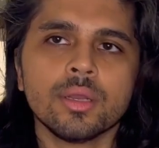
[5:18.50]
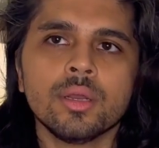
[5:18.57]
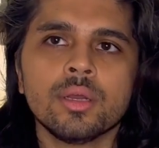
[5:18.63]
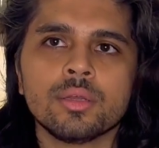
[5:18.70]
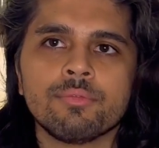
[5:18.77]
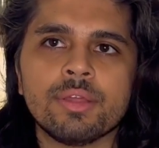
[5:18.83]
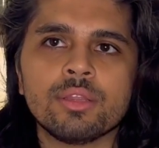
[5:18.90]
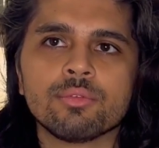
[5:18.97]

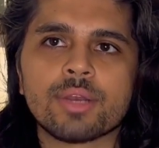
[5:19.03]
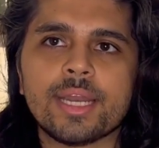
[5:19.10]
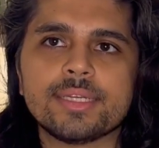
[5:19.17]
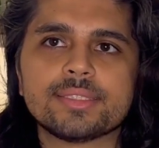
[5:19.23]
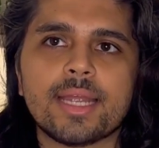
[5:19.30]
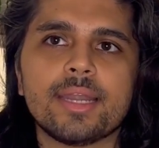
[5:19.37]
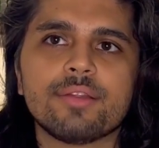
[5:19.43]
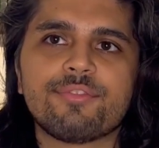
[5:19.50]
When you write
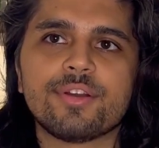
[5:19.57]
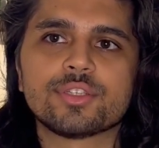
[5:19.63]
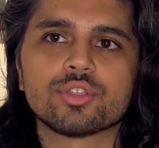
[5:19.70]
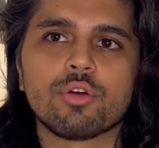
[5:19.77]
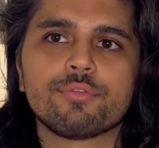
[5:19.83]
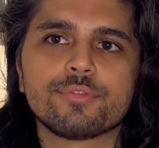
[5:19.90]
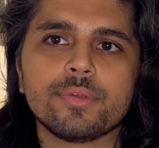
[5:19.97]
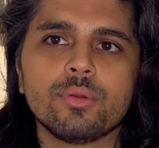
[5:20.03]
side effects
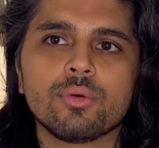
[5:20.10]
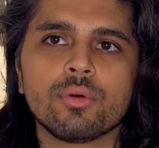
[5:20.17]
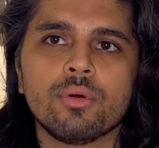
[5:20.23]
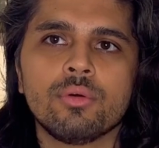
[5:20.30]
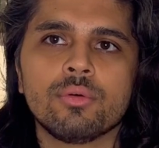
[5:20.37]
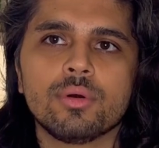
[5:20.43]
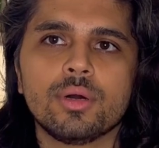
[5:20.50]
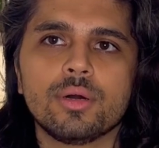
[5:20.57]

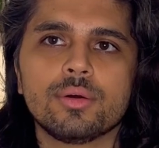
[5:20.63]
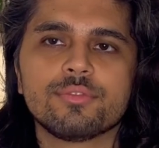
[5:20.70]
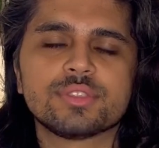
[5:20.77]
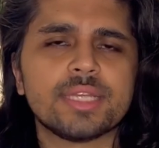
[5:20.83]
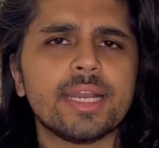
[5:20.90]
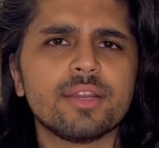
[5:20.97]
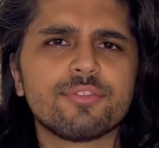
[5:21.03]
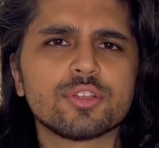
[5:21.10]

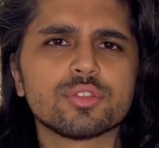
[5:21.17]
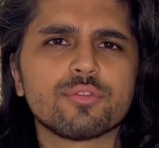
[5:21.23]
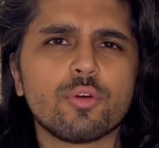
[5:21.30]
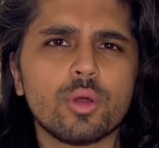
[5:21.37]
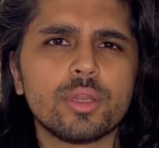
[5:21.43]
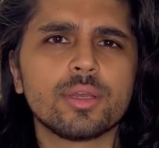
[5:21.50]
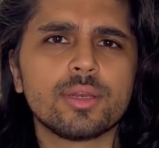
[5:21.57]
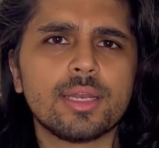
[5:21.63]
of
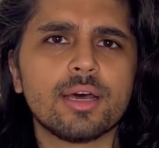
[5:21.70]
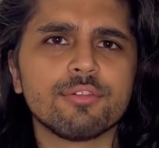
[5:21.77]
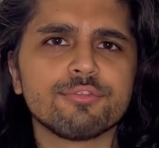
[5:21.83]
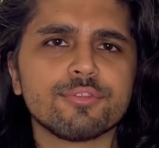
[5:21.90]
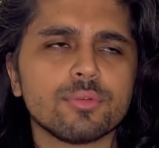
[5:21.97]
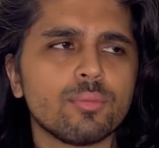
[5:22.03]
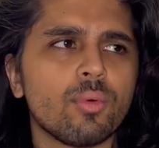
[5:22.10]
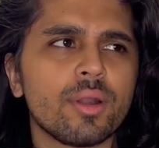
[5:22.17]
falling in
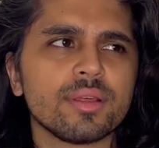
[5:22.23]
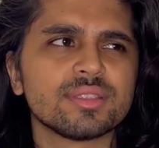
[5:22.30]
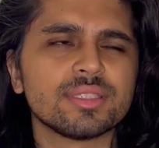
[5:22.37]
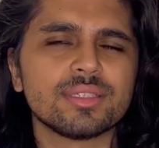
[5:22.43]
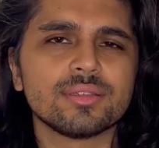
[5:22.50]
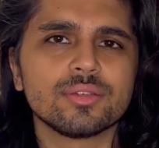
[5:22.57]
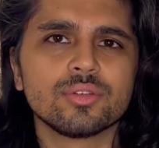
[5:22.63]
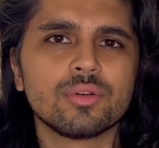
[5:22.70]
love, what is
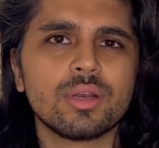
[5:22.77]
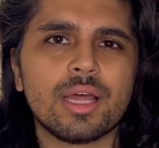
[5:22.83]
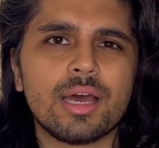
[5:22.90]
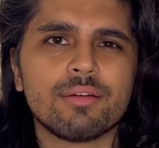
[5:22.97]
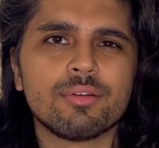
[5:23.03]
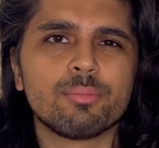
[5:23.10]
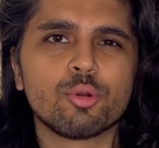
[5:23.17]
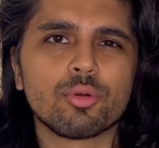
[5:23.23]
it? You will
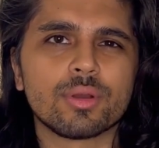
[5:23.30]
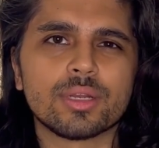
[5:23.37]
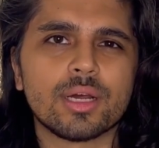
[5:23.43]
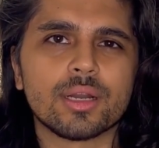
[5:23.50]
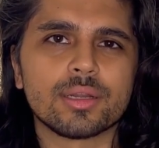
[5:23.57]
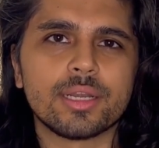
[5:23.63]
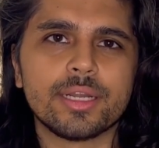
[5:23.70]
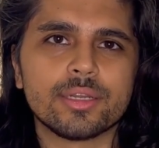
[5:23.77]
have a broken
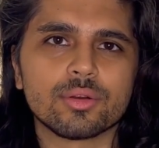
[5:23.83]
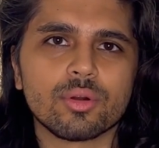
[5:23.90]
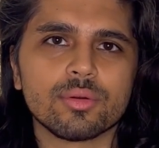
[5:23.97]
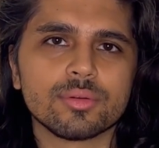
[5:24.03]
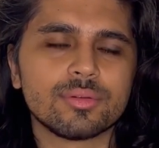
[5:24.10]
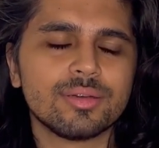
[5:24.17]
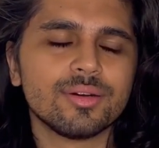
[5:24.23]
heart later on.